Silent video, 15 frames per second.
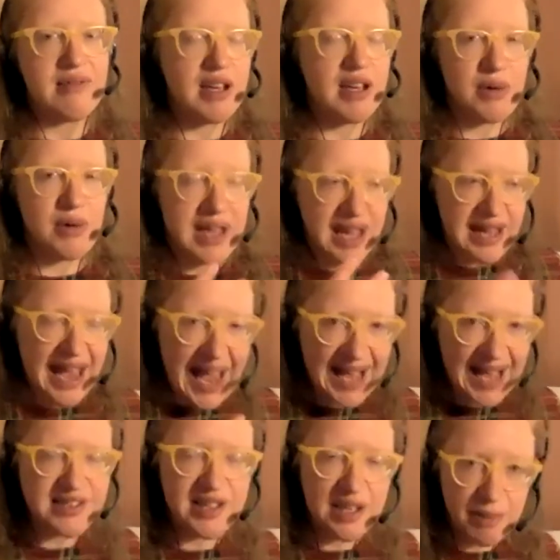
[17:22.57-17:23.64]
you know,
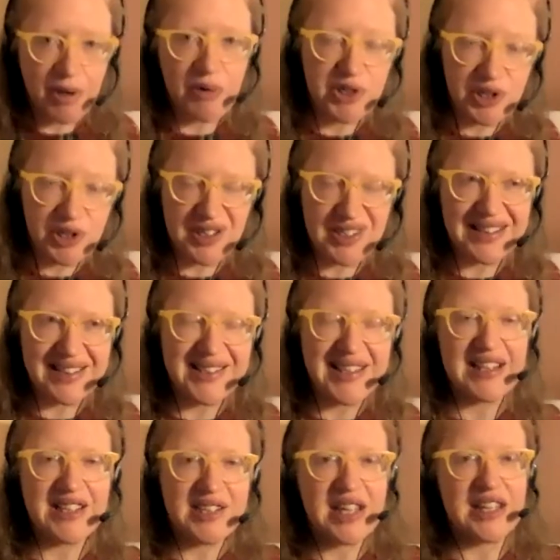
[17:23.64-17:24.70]
has emotions in
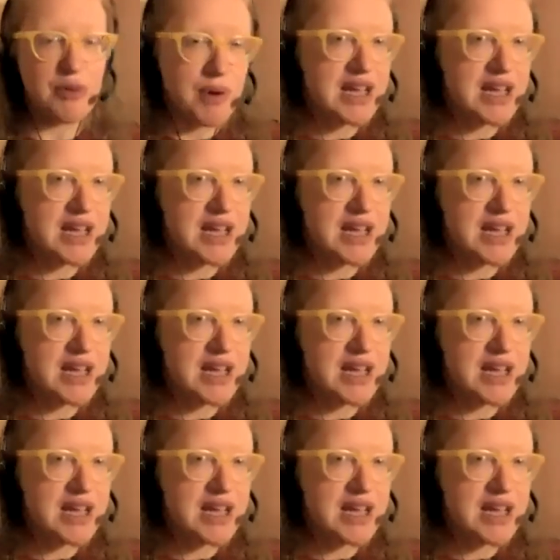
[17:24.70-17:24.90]
the